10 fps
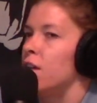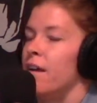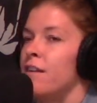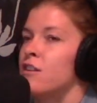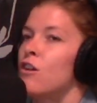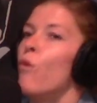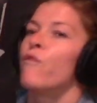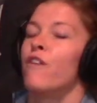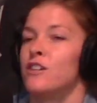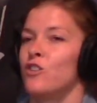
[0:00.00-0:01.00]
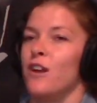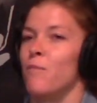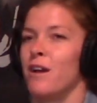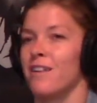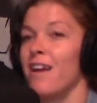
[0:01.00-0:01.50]
it's so frustrating
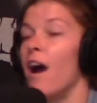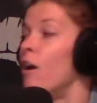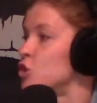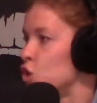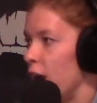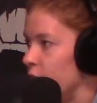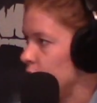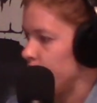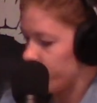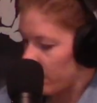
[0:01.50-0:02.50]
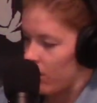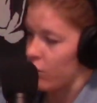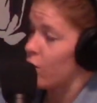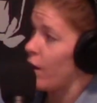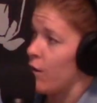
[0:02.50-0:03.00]
because, like, I'll go
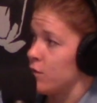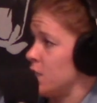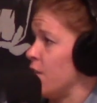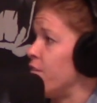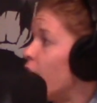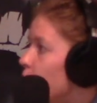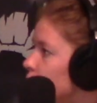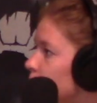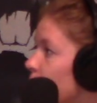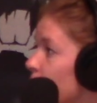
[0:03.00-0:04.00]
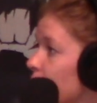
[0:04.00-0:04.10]
out to the farmer's market